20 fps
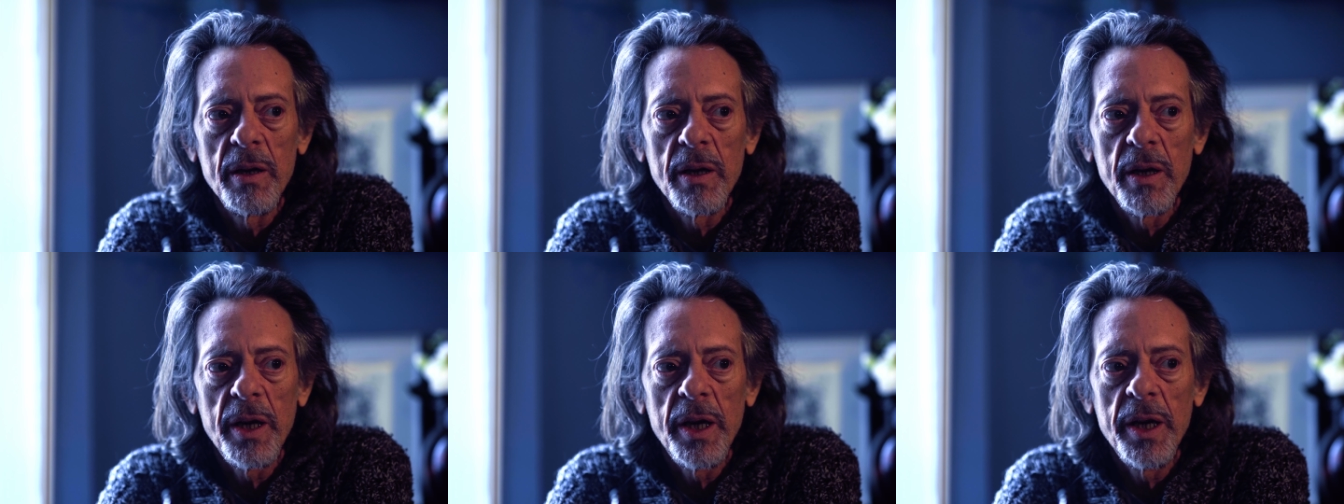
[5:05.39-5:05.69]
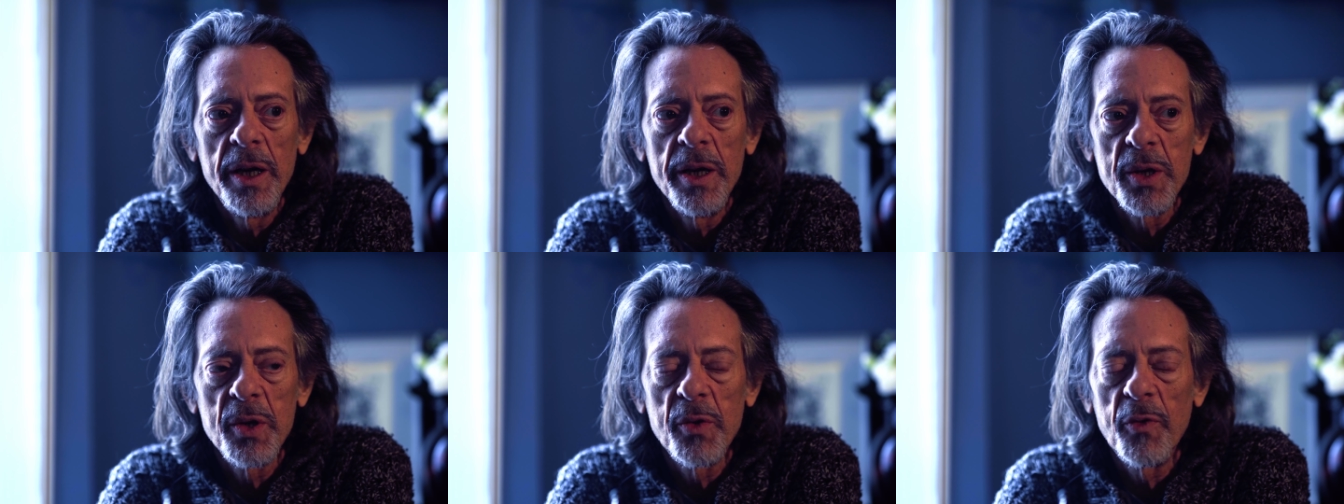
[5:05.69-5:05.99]

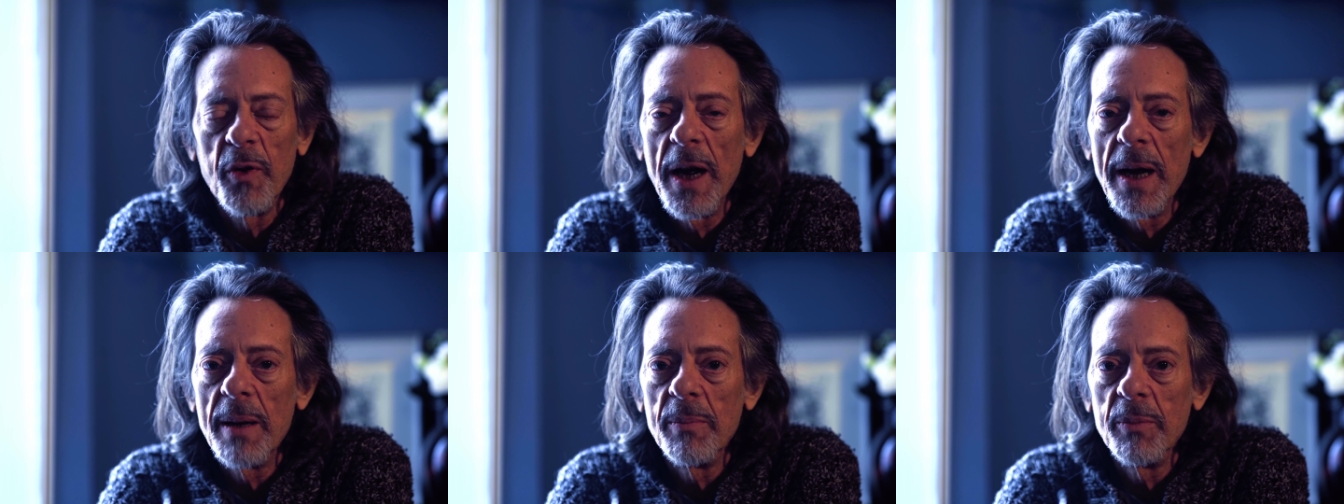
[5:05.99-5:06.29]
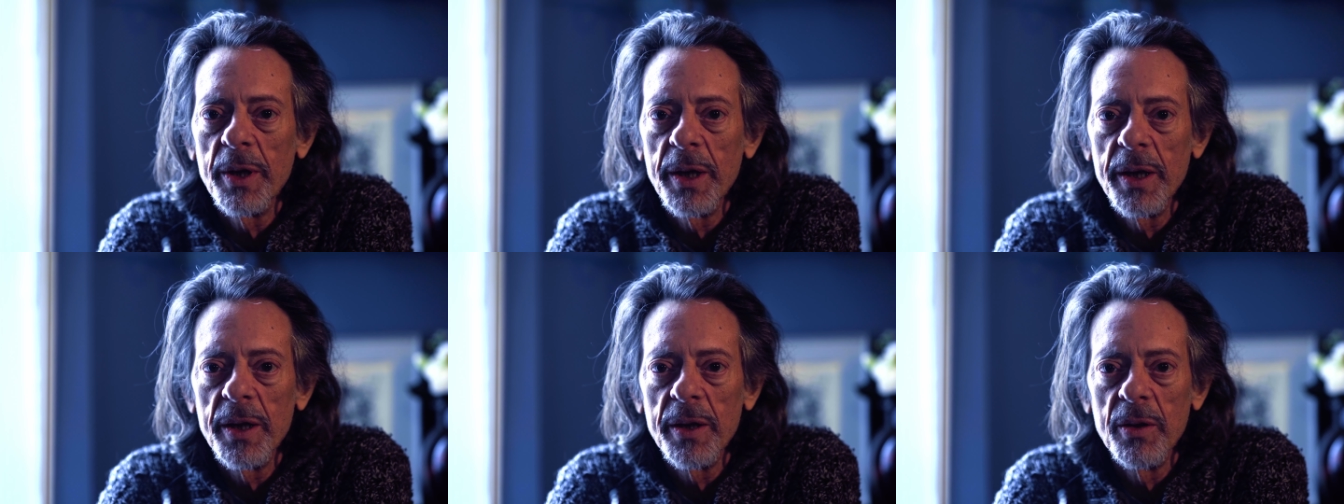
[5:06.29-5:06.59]
in his
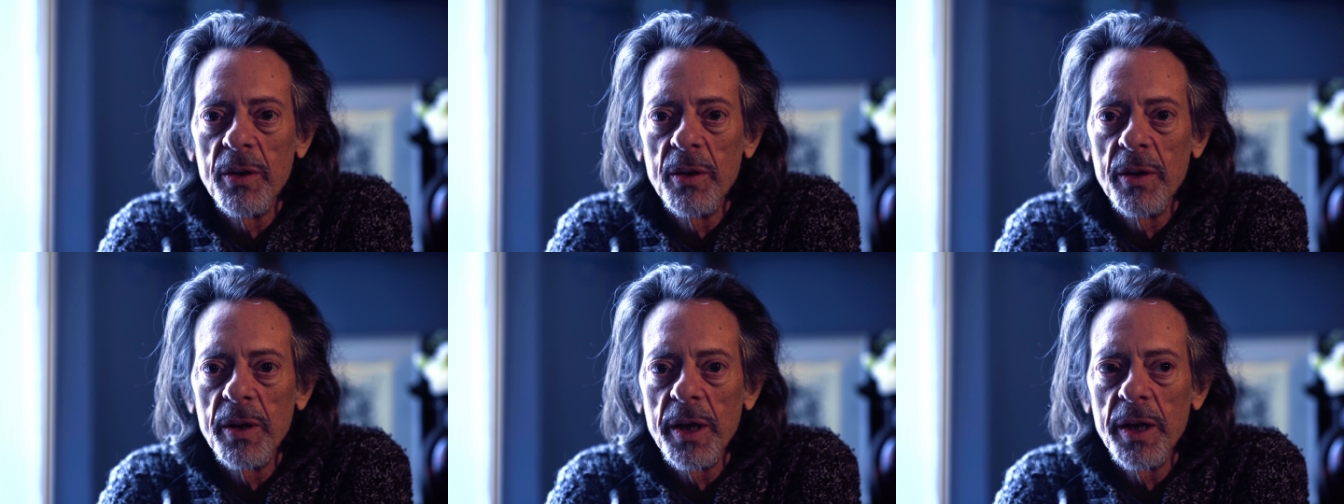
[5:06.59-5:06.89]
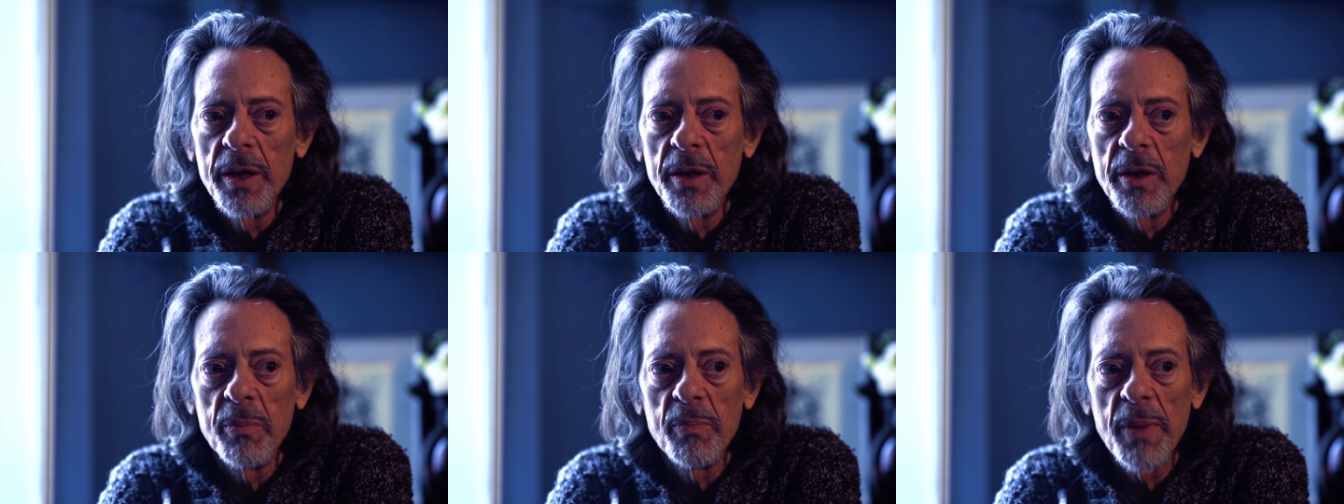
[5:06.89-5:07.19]
family in the
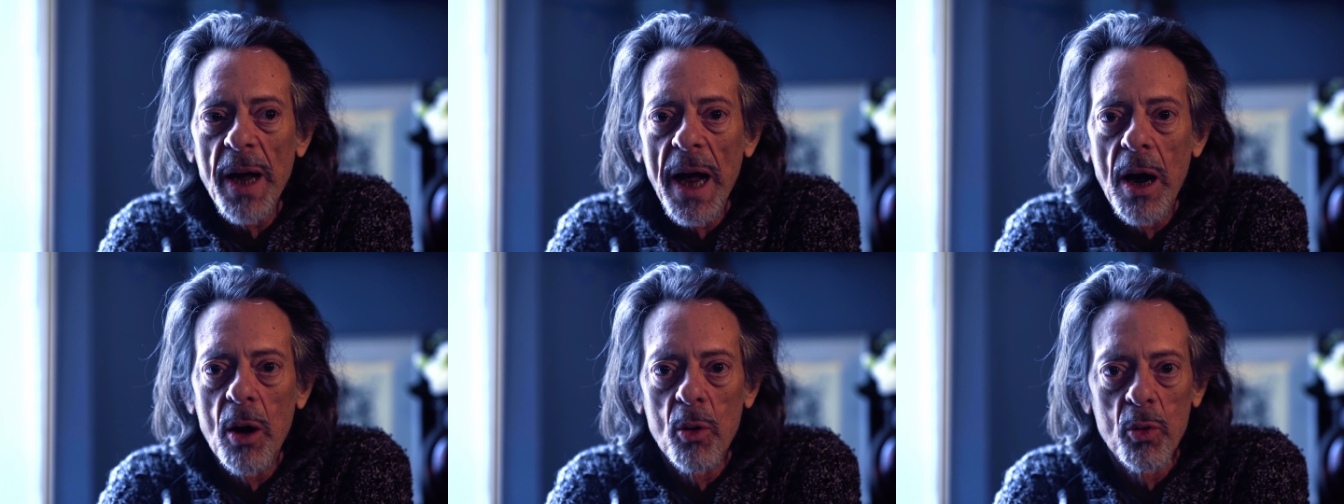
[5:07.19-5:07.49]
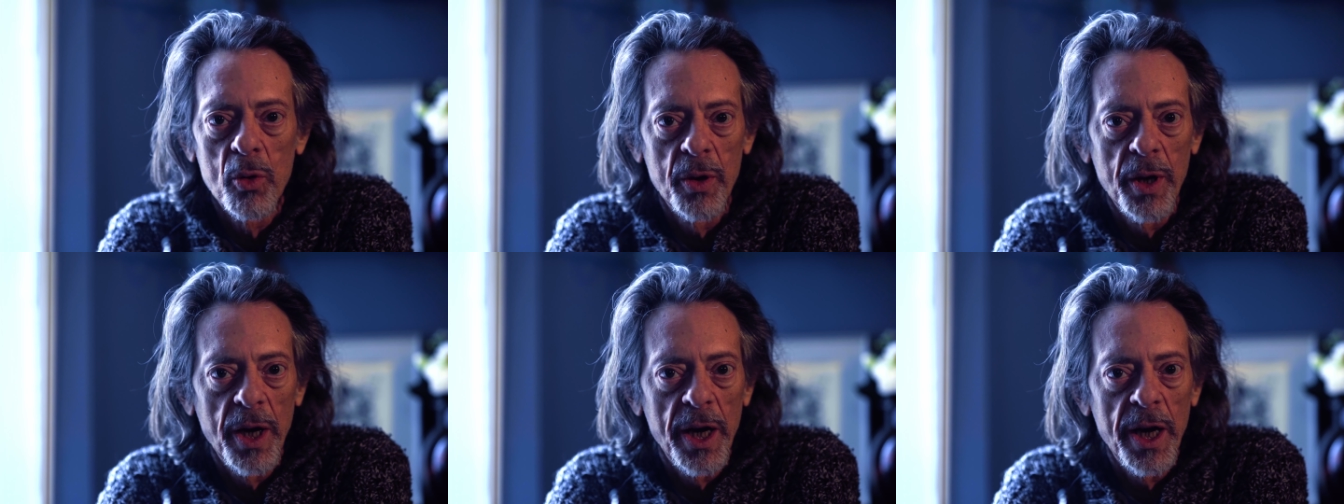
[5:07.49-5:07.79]
in the
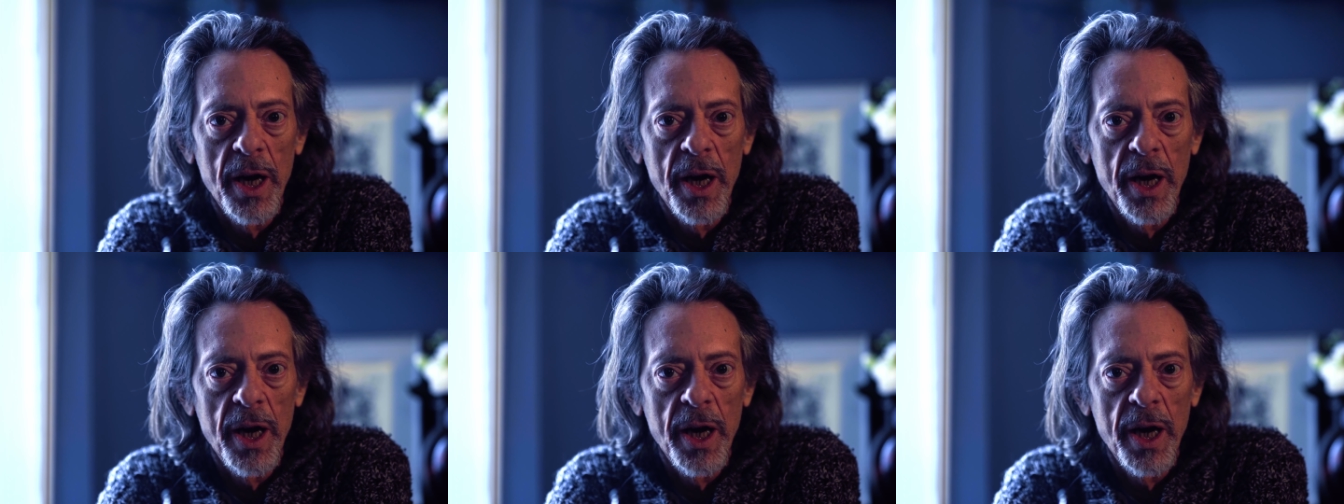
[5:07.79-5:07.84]
power they